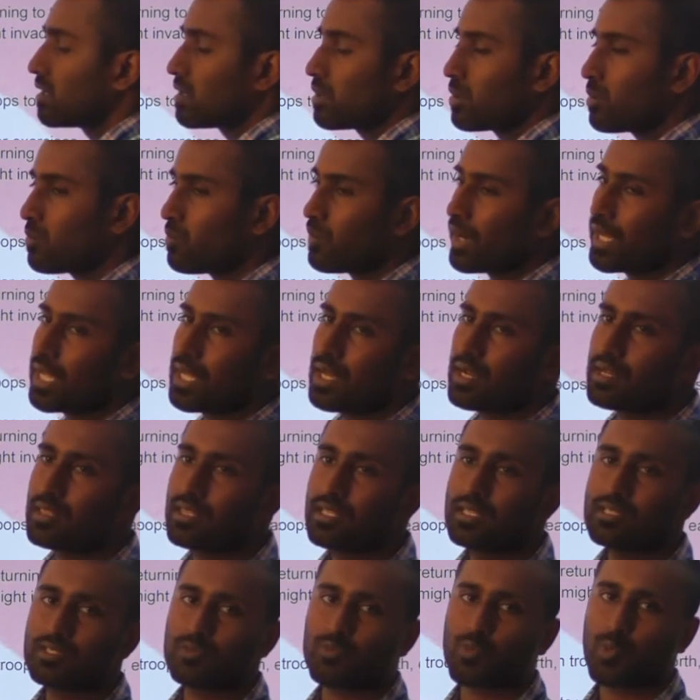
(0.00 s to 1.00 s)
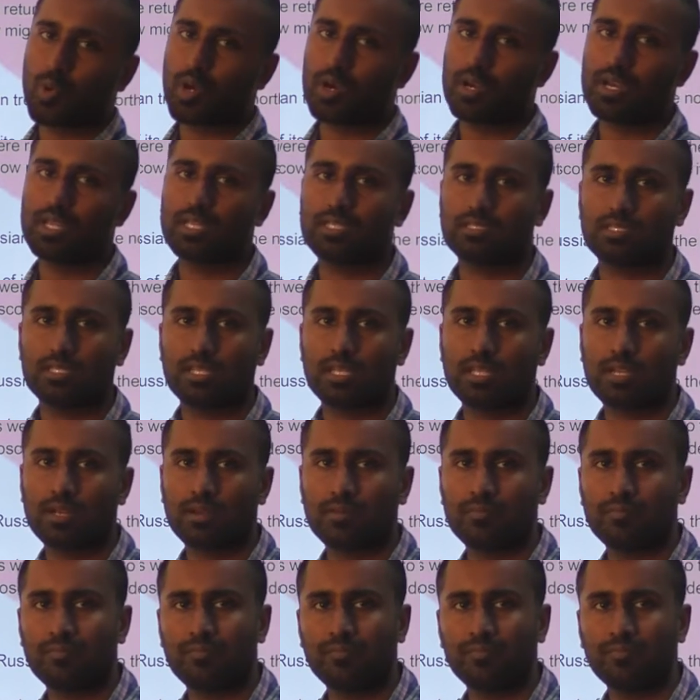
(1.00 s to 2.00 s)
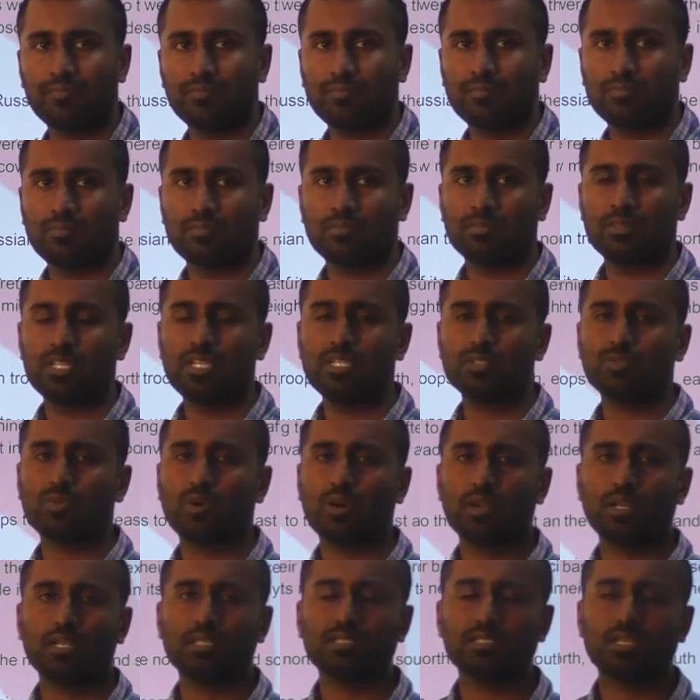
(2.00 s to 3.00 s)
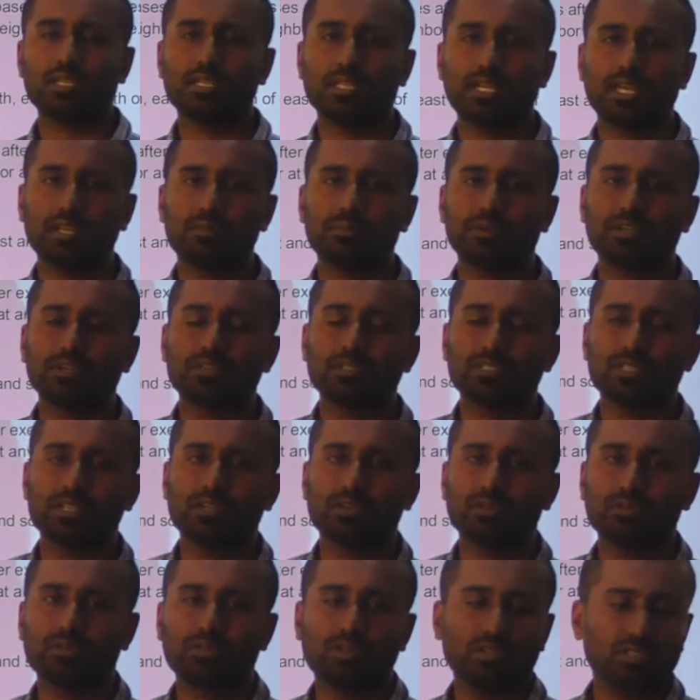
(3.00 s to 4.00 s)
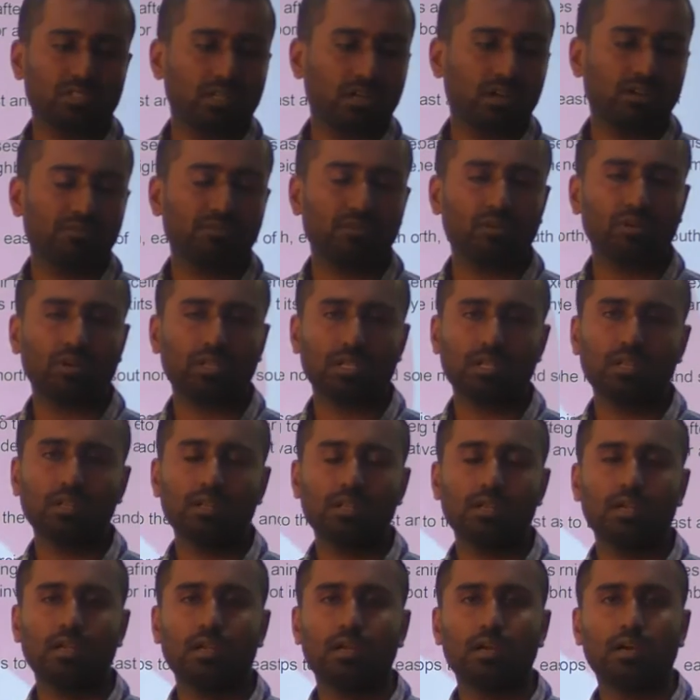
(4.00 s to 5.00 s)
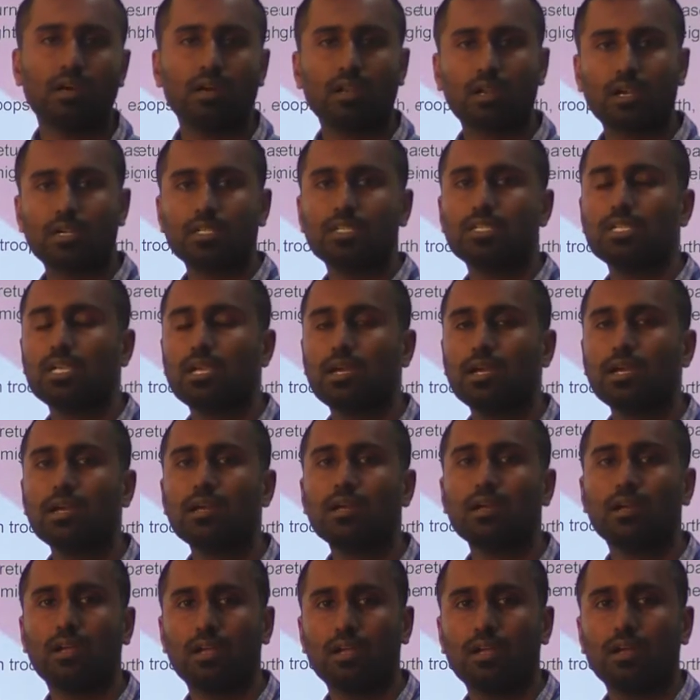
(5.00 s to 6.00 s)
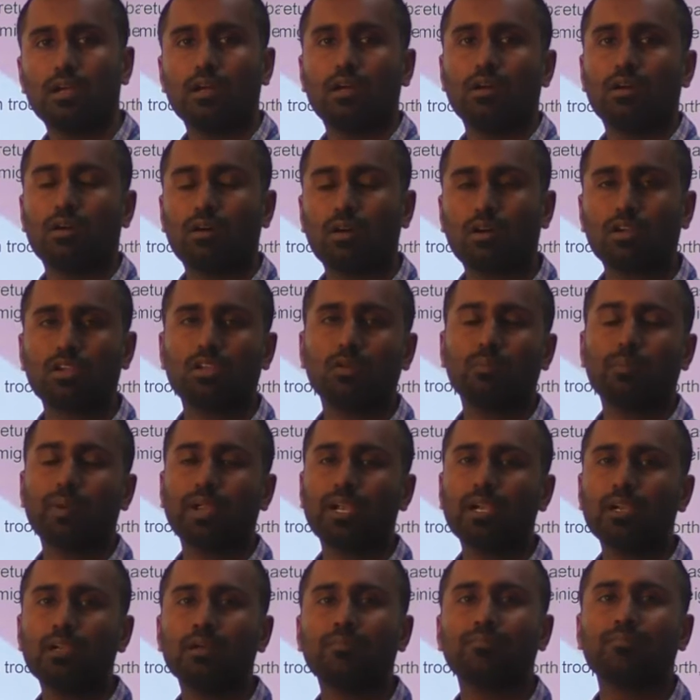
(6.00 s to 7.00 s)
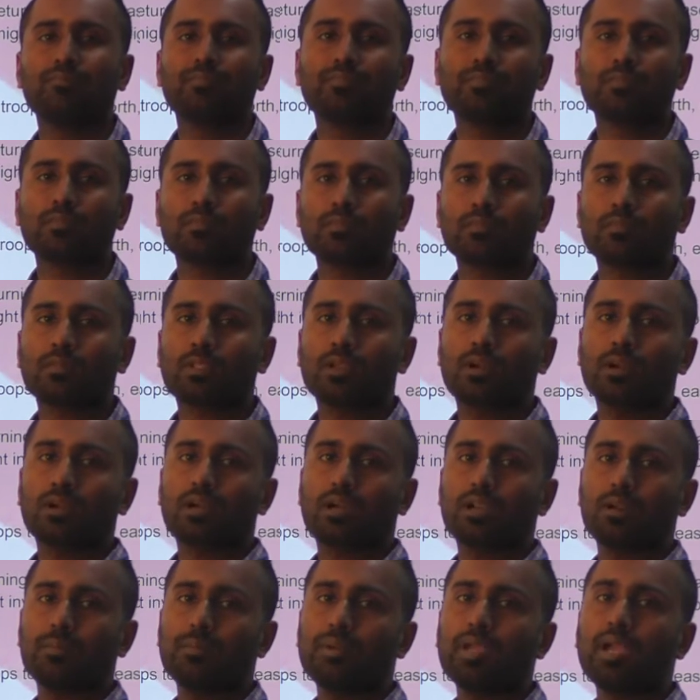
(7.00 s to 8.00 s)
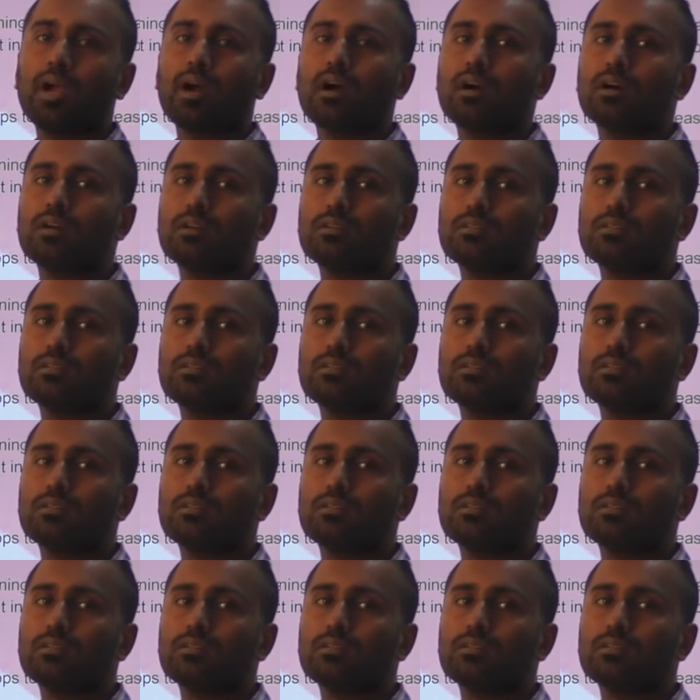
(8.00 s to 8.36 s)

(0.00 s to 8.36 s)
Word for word: Now, why are these warnings there? These warnings are there because in 2014, Russia occupied Crimea.